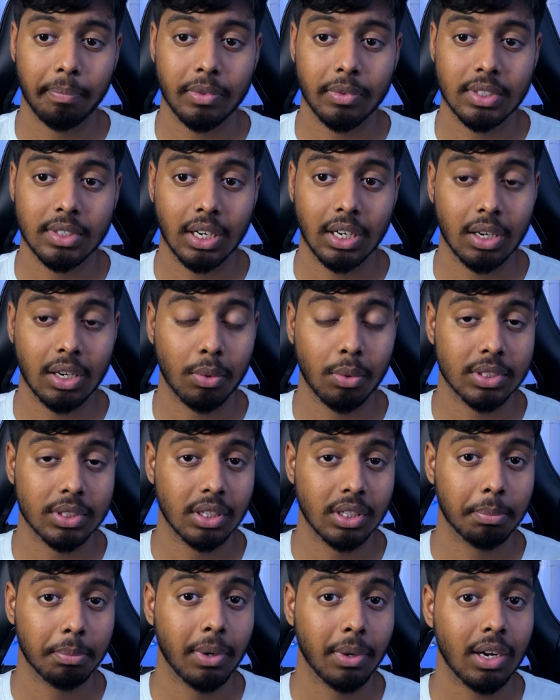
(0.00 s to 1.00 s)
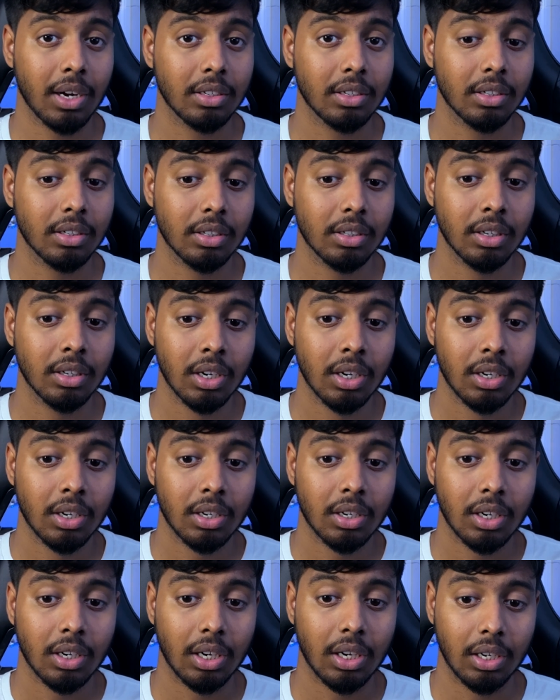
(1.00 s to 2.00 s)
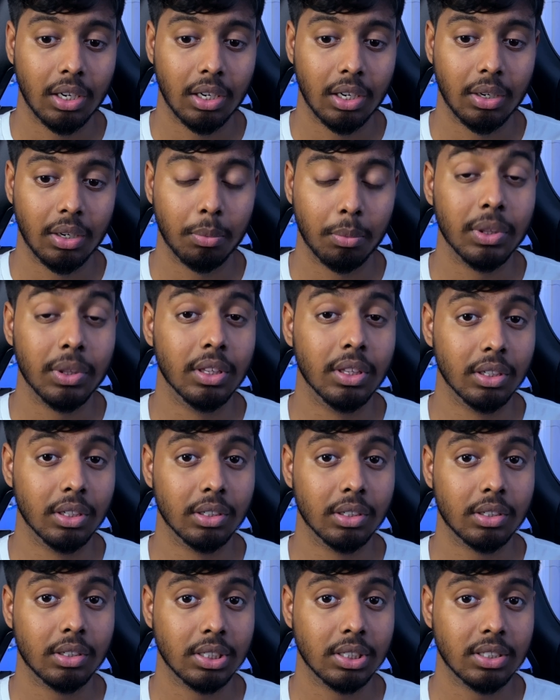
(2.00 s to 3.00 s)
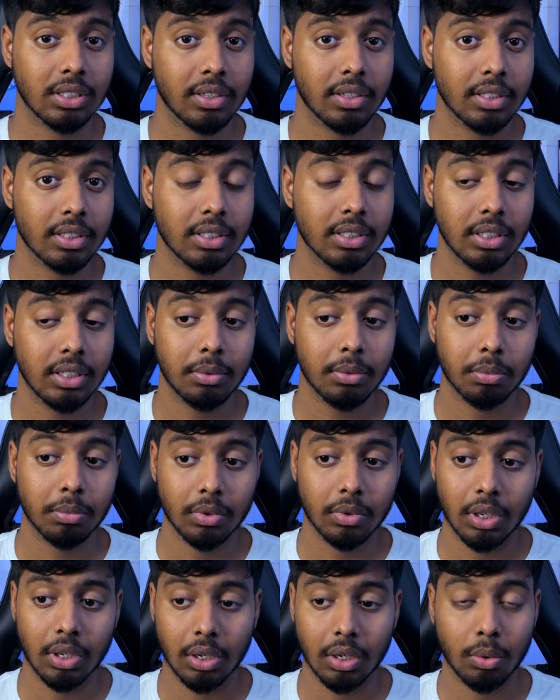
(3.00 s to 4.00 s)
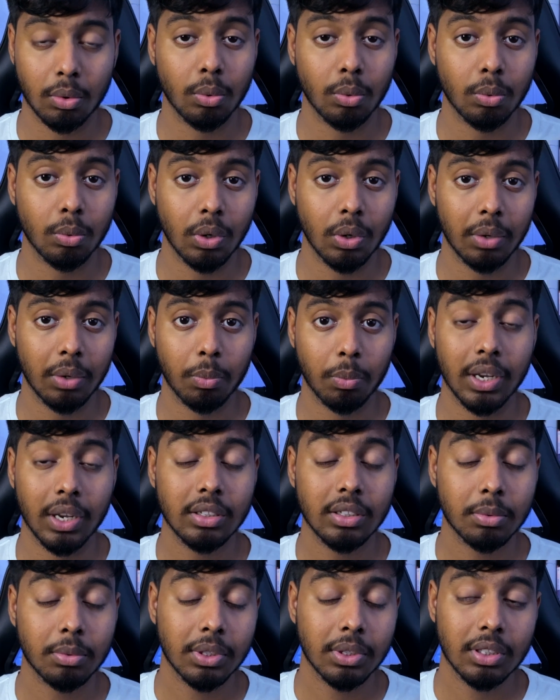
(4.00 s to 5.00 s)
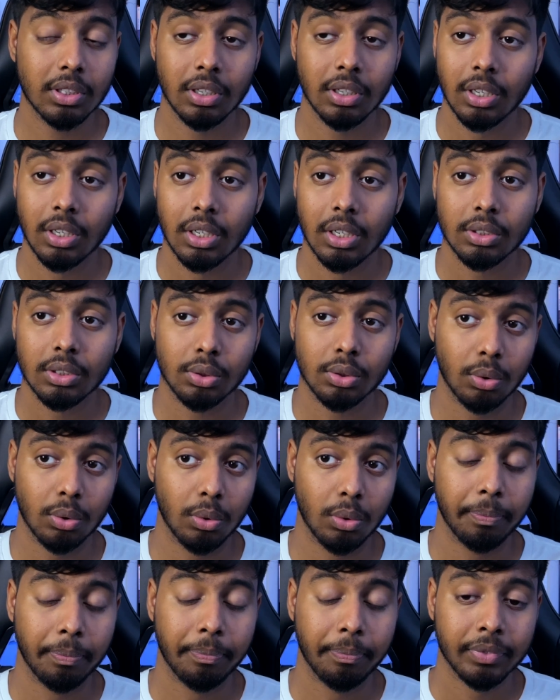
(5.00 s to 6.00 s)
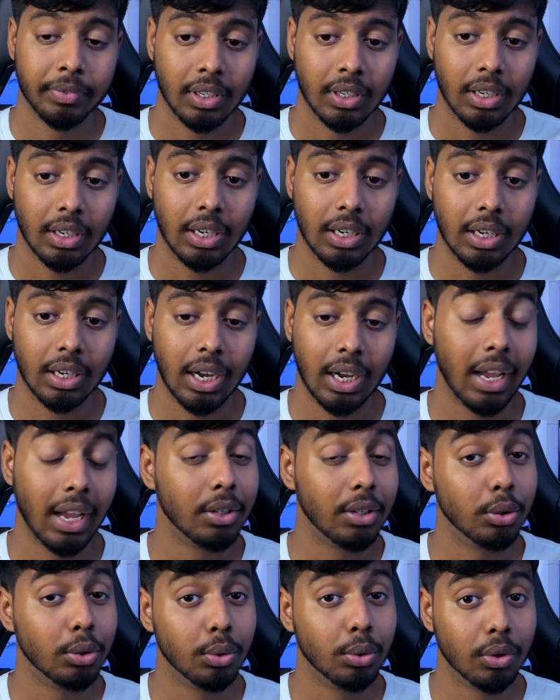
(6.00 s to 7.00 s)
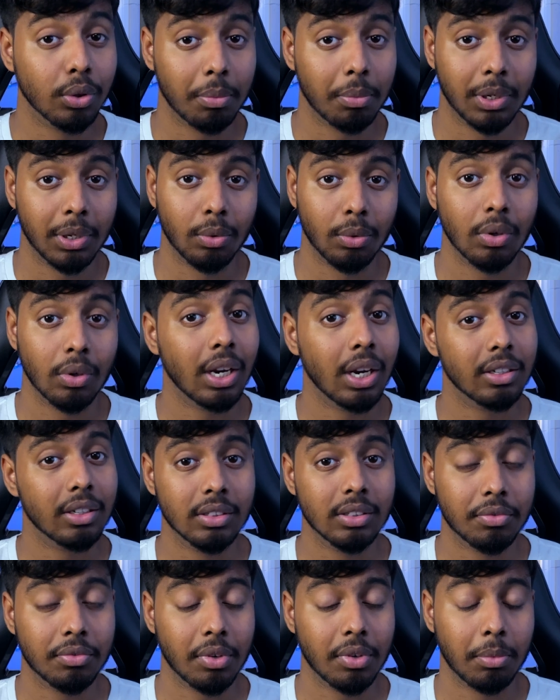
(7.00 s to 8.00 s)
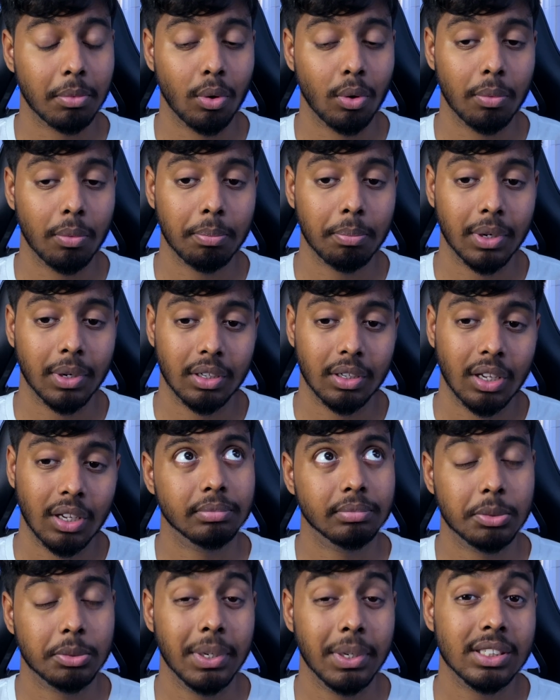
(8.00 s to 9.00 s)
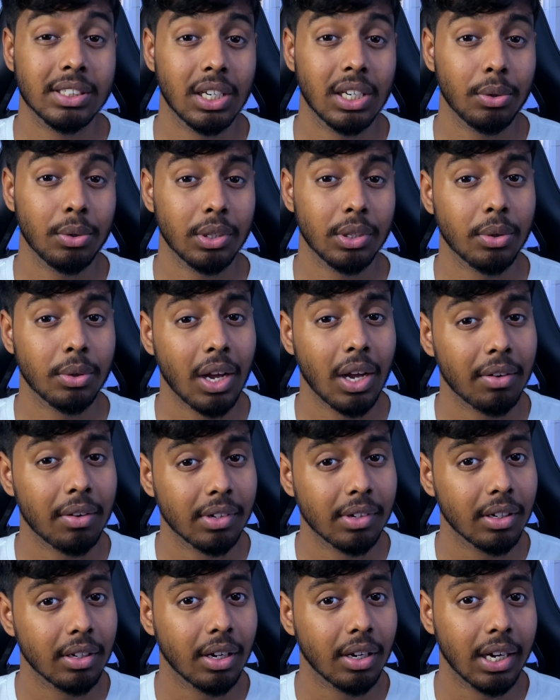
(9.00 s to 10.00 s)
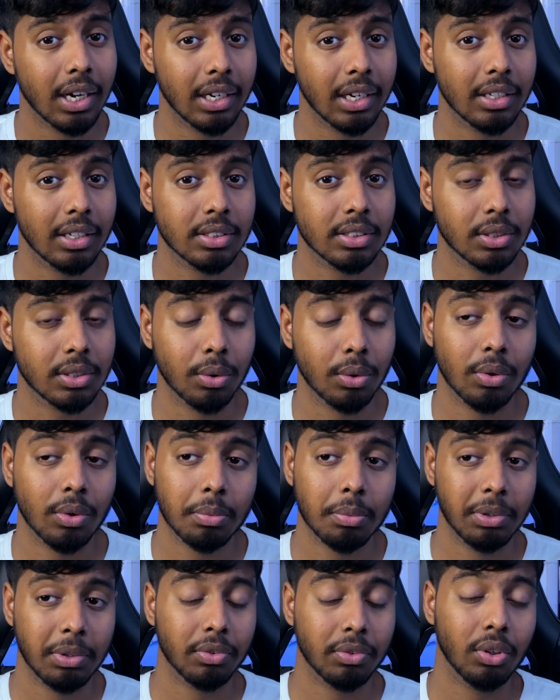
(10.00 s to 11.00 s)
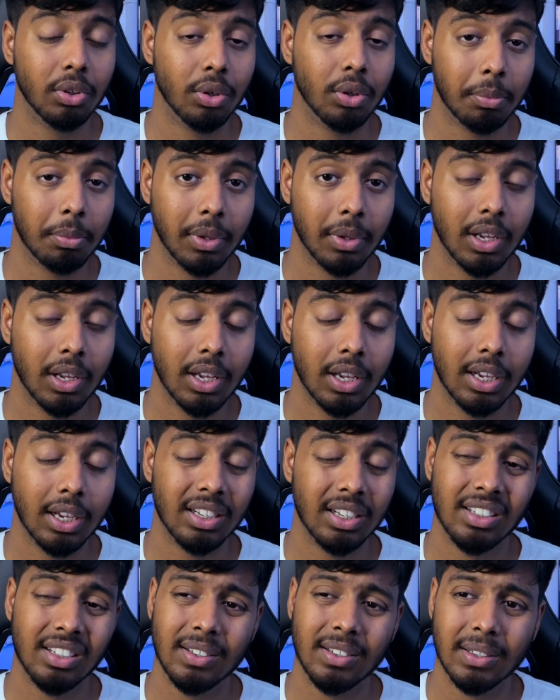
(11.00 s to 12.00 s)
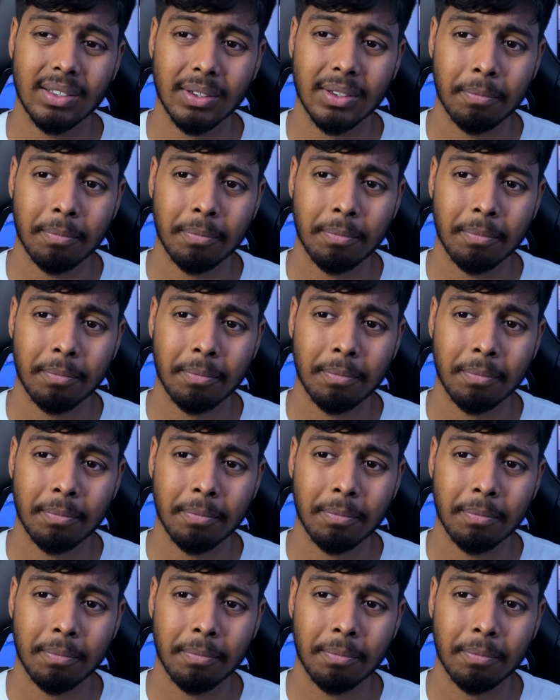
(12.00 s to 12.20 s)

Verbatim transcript: Seneca wasn't a partner uh, with the consultancy uh, who I went with so I had to do it on my own I did it from home but it's basically you need to have an IELTS score before you apply and